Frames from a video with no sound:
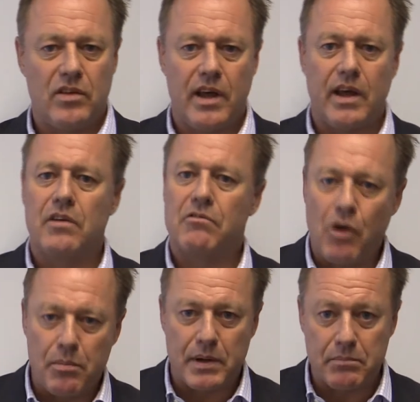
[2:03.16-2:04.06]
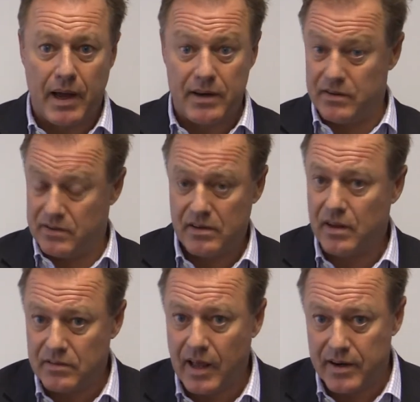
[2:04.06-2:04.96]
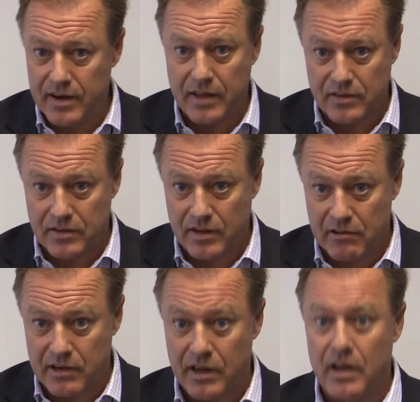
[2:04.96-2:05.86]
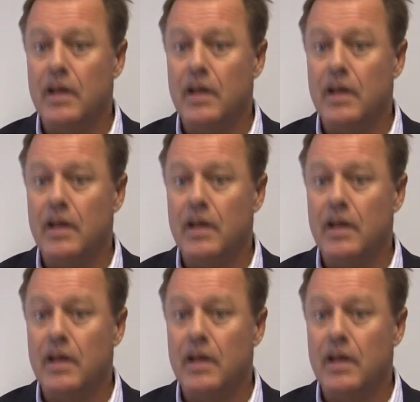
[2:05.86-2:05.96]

their cropping patterns? Is that necessary?